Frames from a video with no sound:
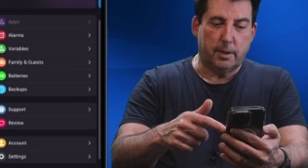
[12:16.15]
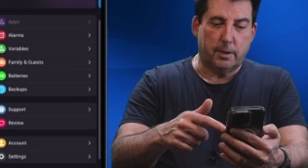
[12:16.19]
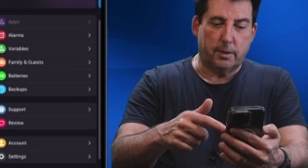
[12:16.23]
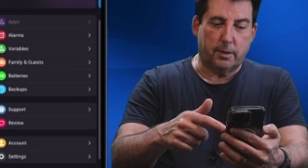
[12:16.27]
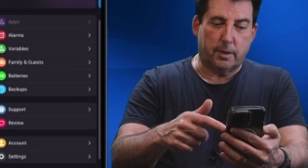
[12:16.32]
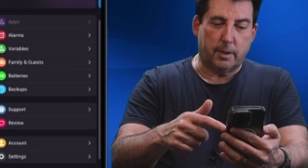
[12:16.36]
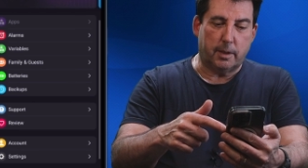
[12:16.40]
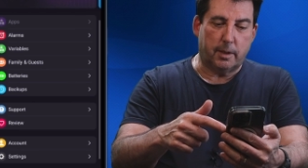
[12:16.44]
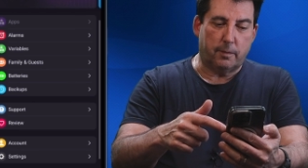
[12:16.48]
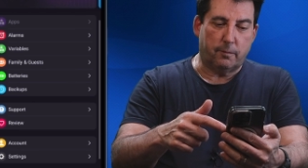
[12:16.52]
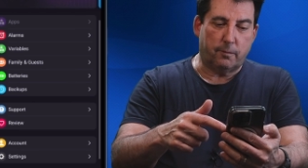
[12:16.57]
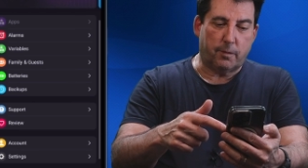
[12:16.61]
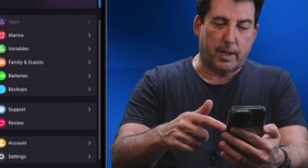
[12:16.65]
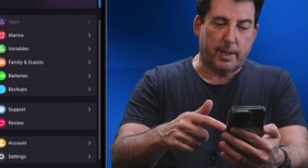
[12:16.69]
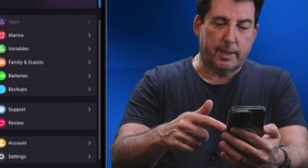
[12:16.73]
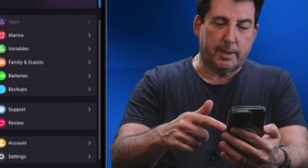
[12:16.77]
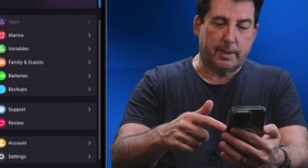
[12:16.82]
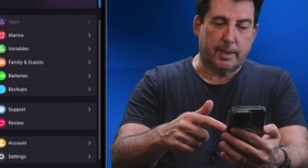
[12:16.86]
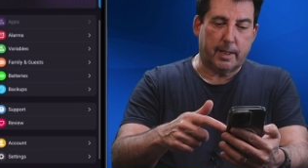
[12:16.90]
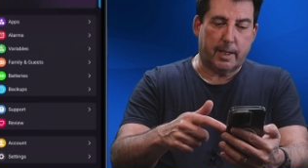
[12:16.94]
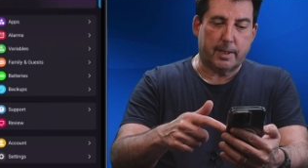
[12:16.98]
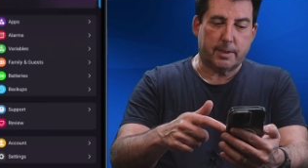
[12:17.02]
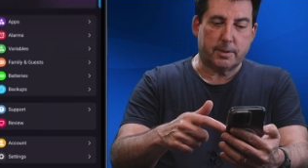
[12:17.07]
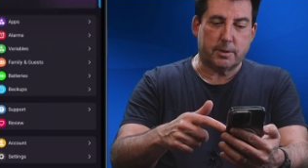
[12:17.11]
you can
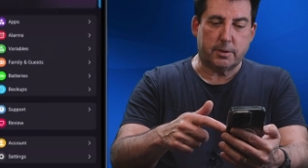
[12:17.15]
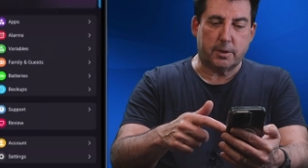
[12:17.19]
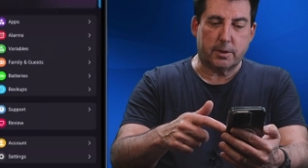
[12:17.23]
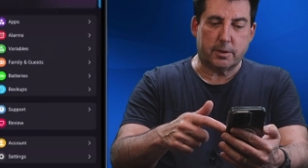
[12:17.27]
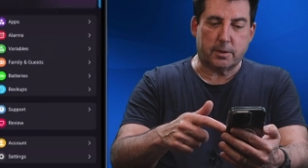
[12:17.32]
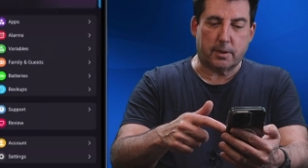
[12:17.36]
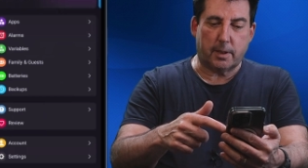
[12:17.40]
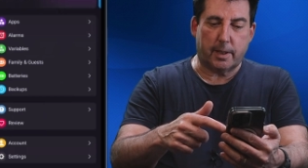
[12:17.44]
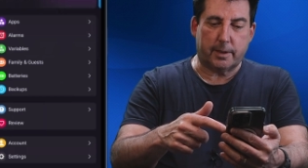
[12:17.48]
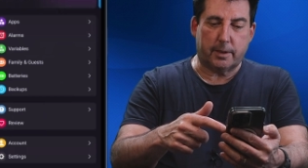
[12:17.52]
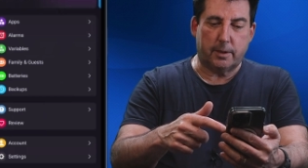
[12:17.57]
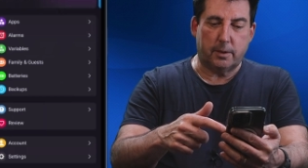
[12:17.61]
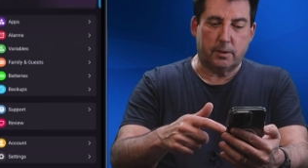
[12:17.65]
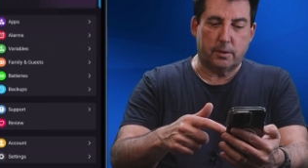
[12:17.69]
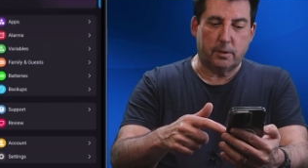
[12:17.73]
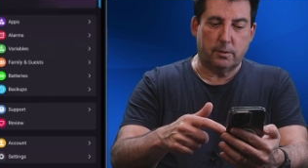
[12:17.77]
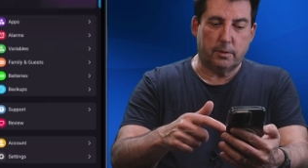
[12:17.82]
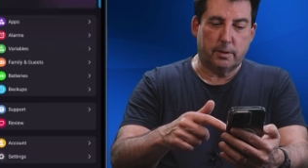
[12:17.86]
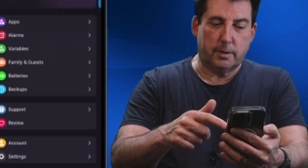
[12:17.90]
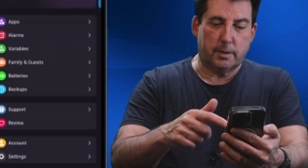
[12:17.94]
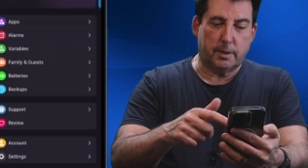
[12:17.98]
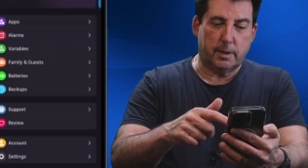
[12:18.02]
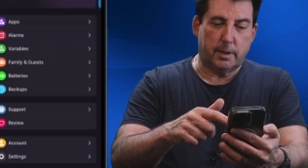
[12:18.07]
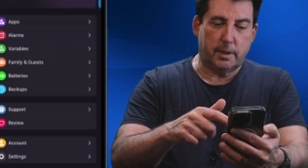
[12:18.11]
invite guests just like you
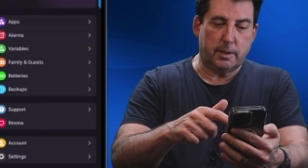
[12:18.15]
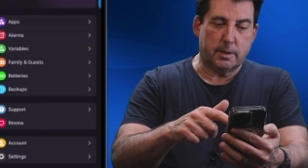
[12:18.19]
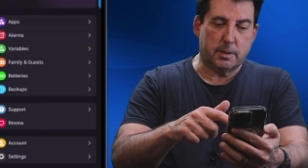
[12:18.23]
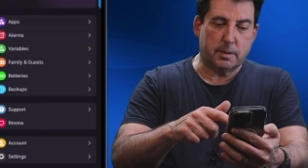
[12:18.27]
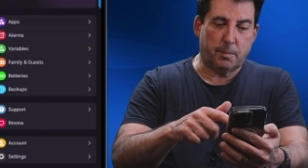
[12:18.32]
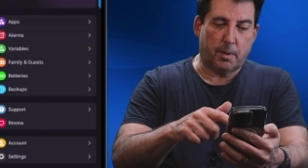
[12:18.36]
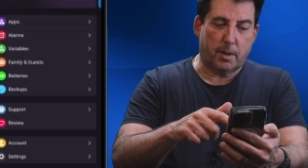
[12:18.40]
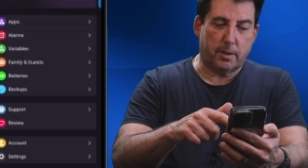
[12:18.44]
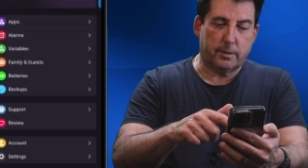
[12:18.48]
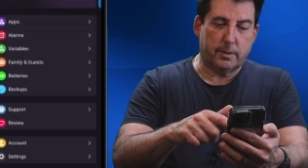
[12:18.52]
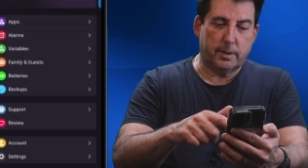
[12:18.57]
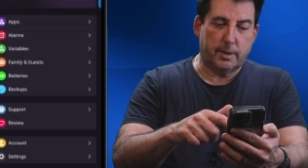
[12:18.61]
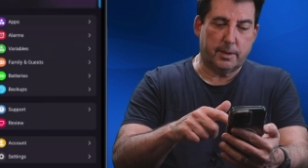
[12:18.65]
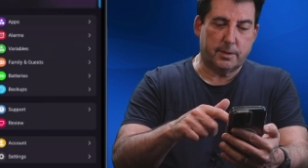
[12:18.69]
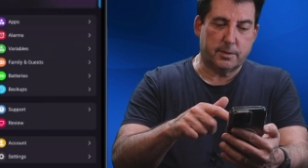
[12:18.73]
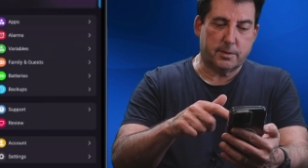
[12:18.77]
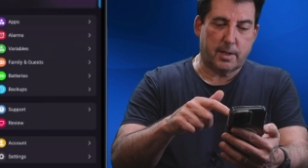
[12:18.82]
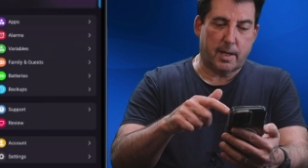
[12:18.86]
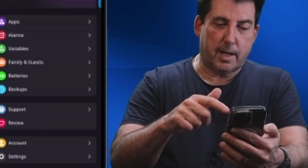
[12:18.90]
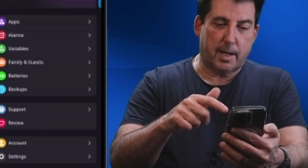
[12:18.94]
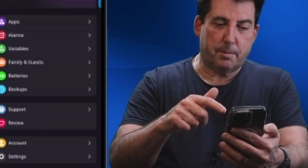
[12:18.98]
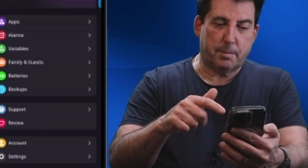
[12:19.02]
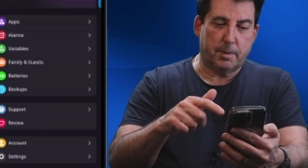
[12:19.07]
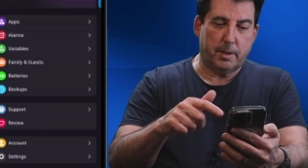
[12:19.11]
do in the
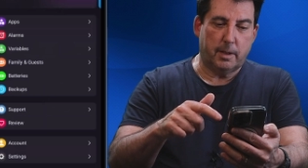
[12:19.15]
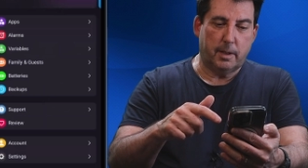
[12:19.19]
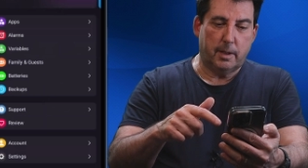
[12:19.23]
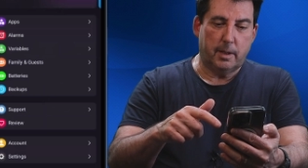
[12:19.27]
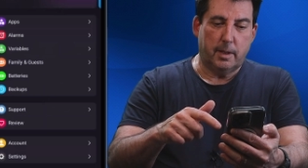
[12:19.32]
SmartThings app.